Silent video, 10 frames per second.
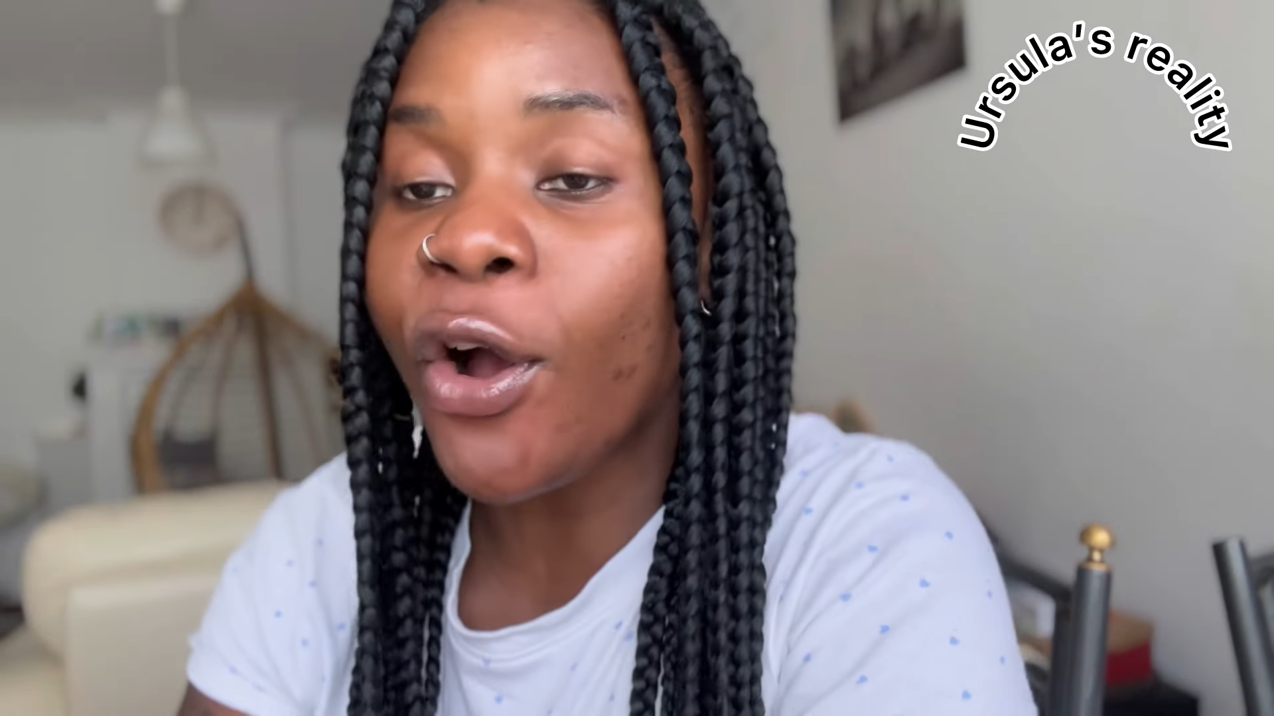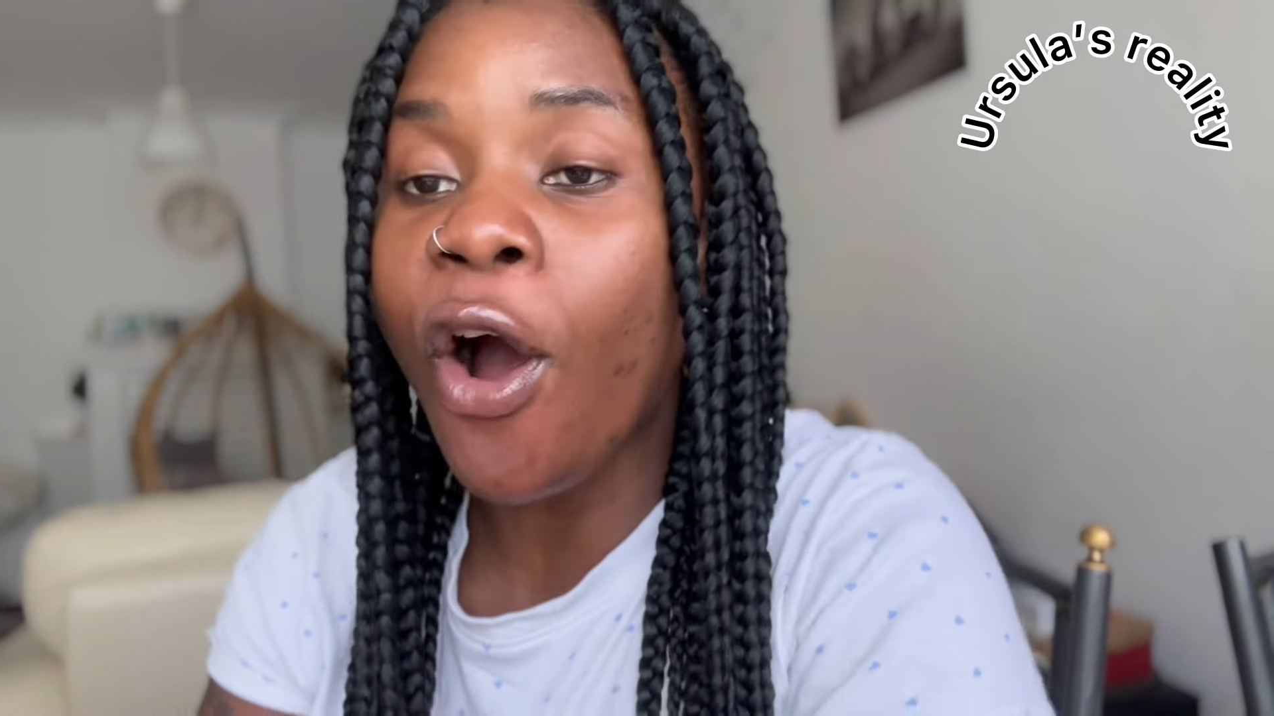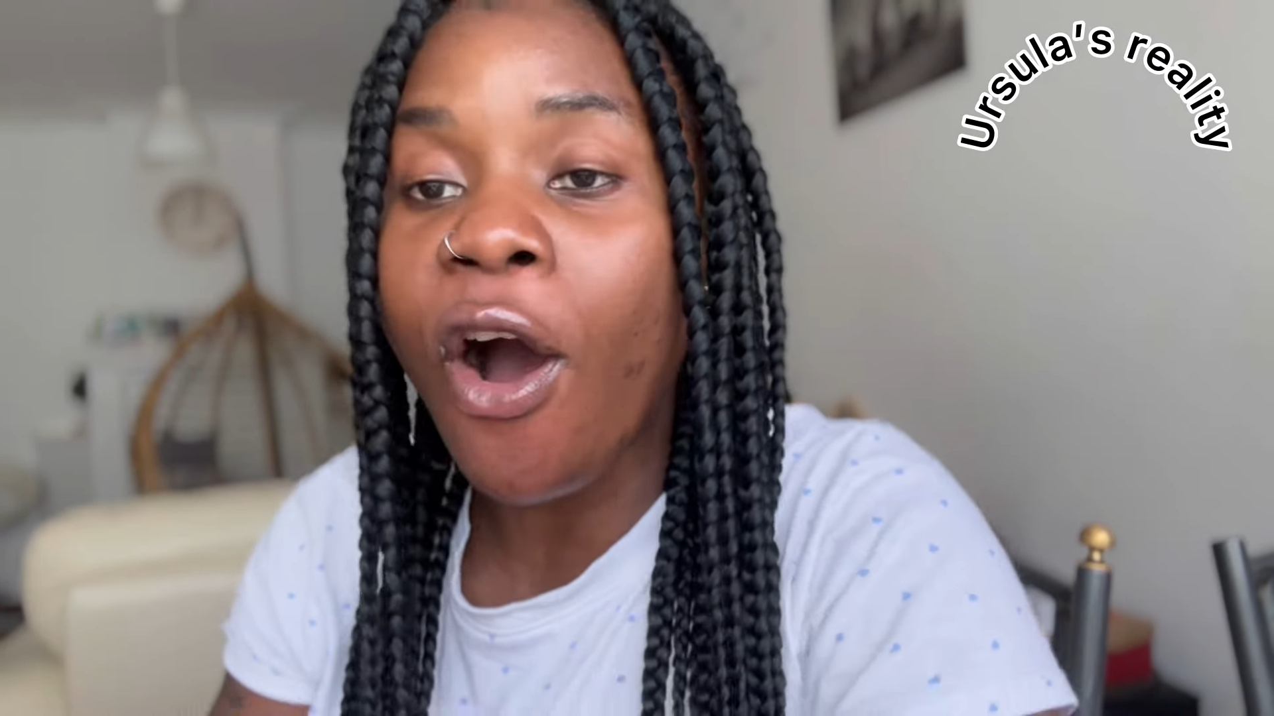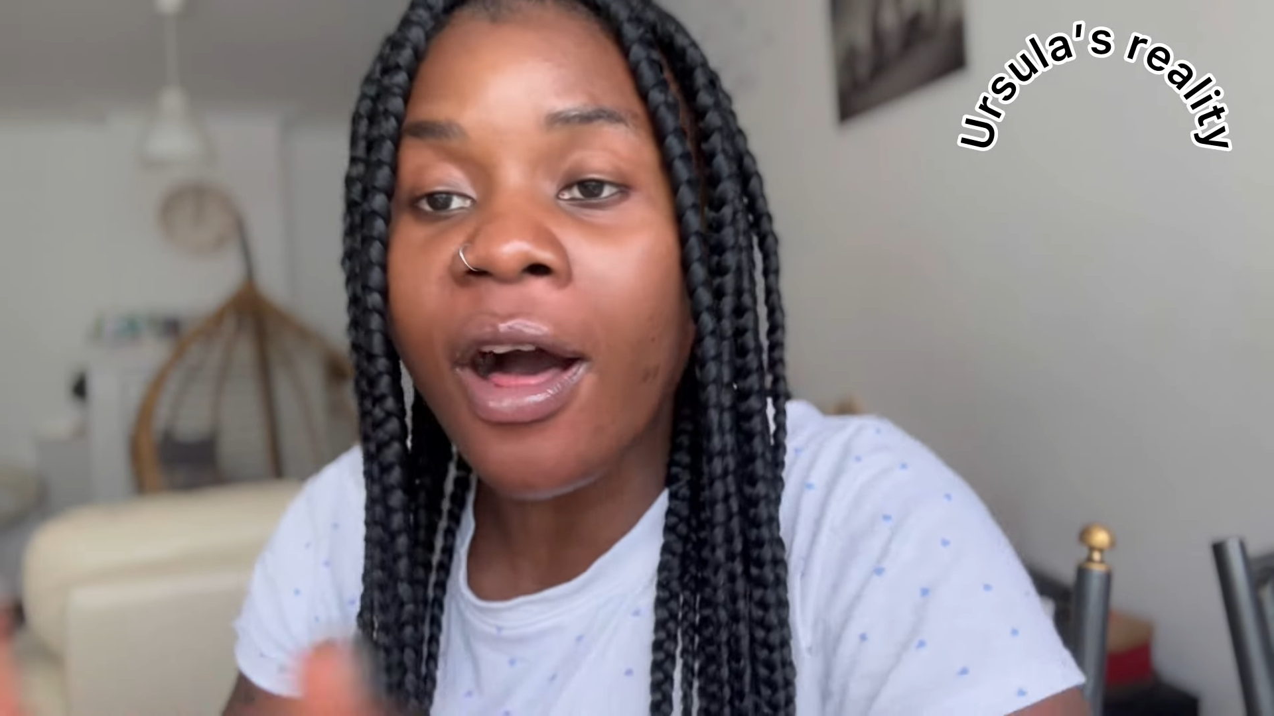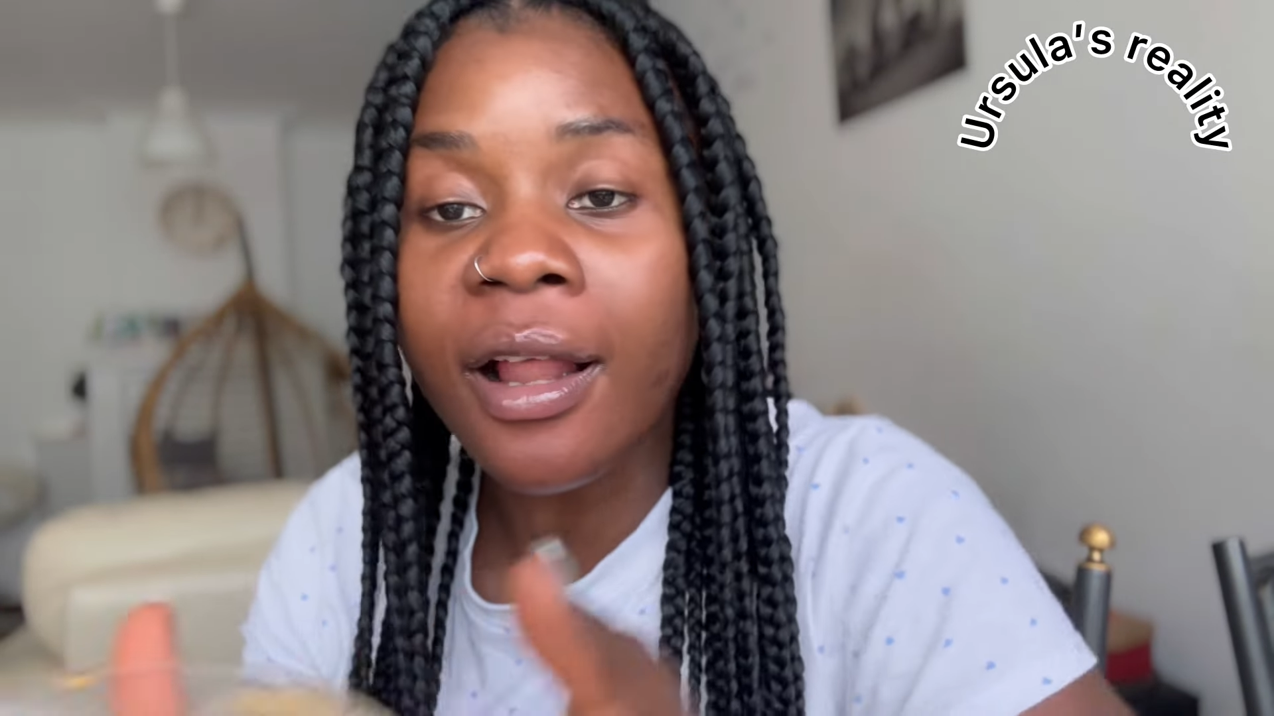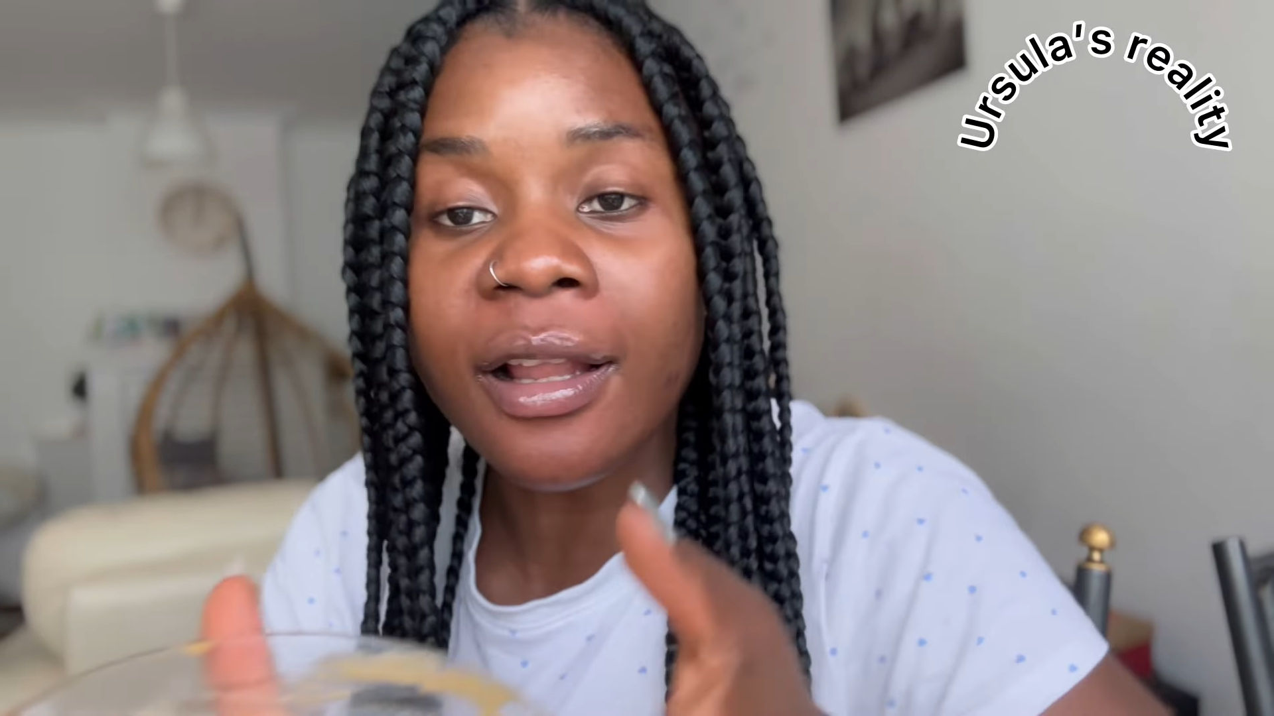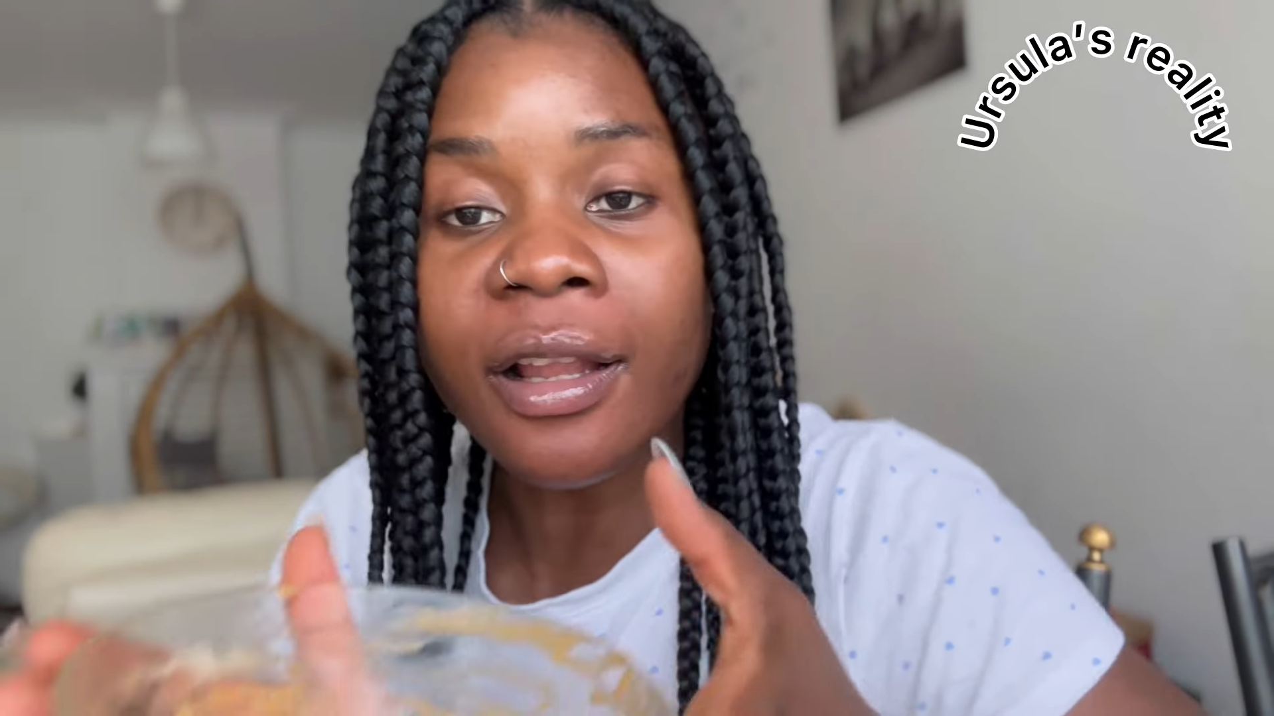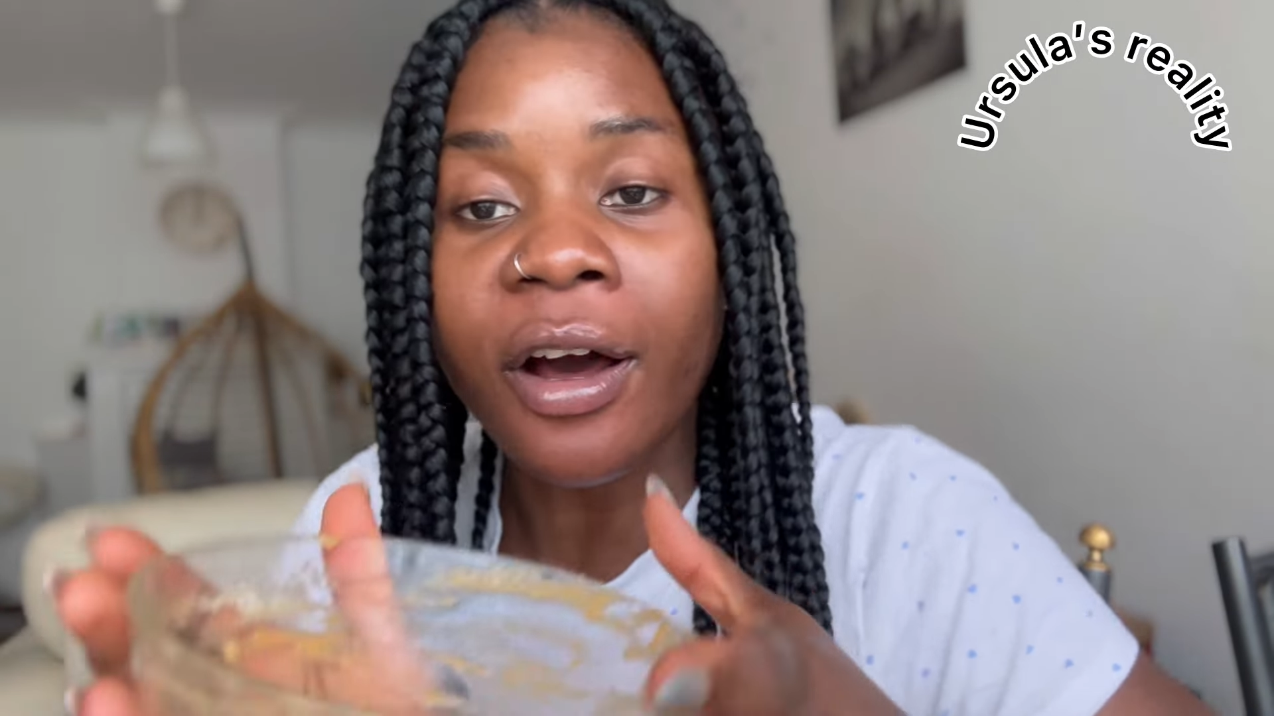all